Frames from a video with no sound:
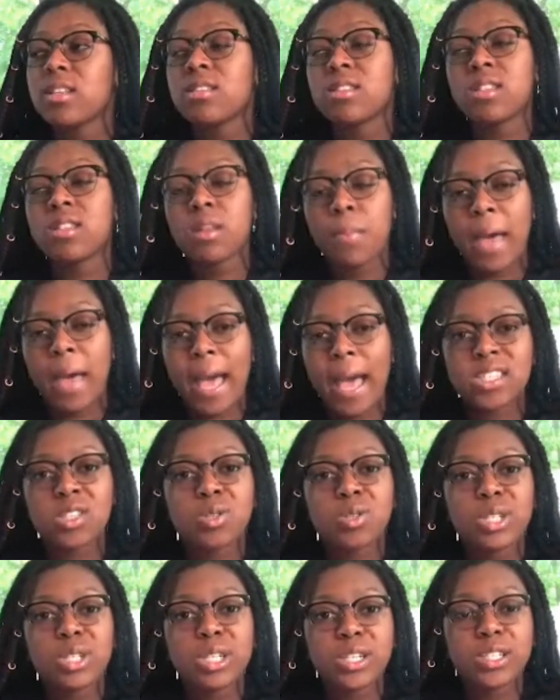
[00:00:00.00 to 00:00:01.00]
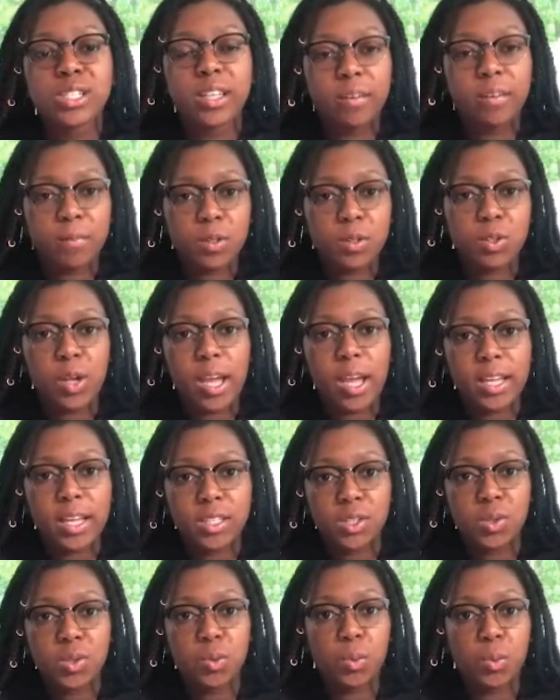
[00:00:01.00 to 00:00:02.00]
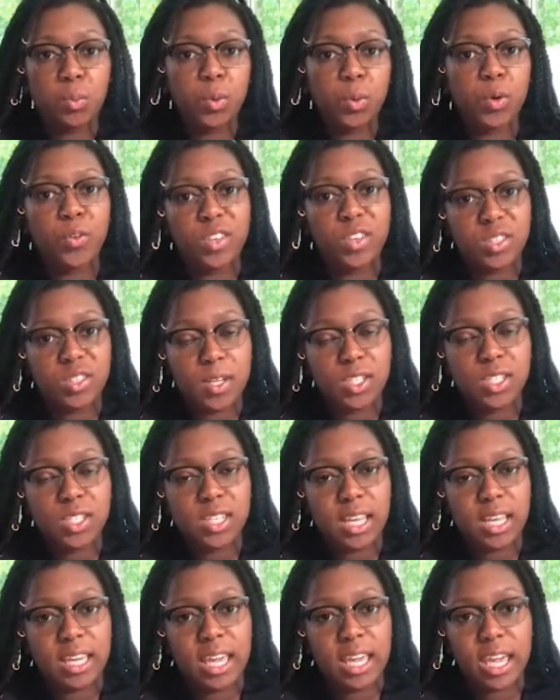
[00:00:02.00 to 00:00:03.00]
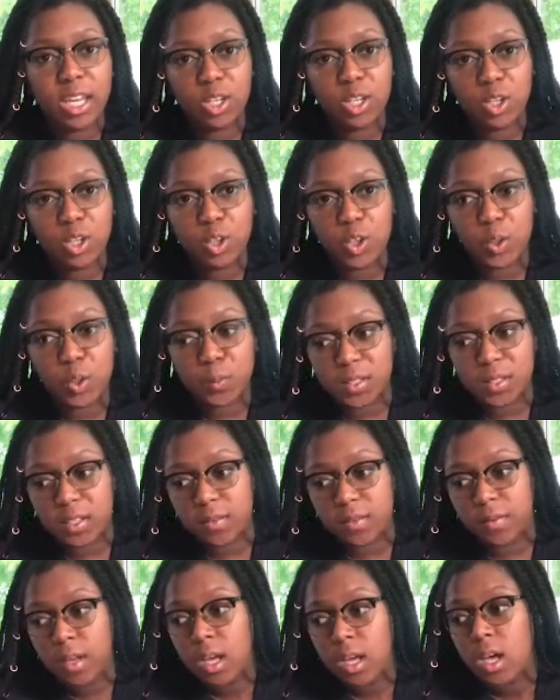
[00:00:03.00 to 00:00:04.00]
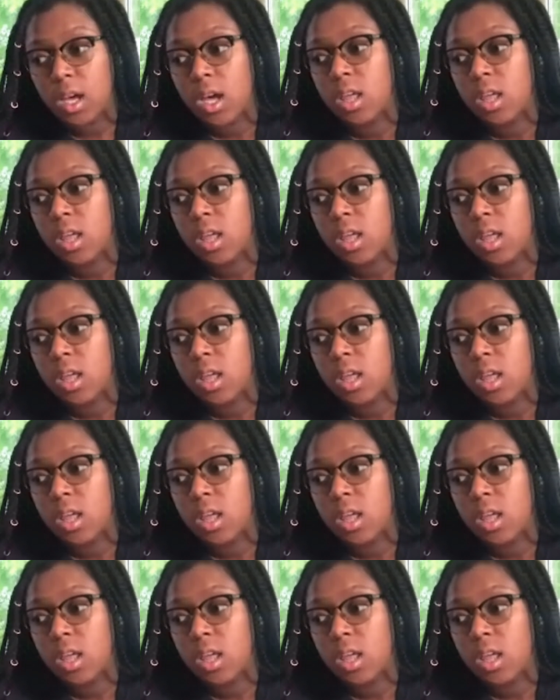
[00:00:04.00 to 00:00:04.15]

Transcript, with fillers: in the past three years, I've been trying to improve as much as I can in terms of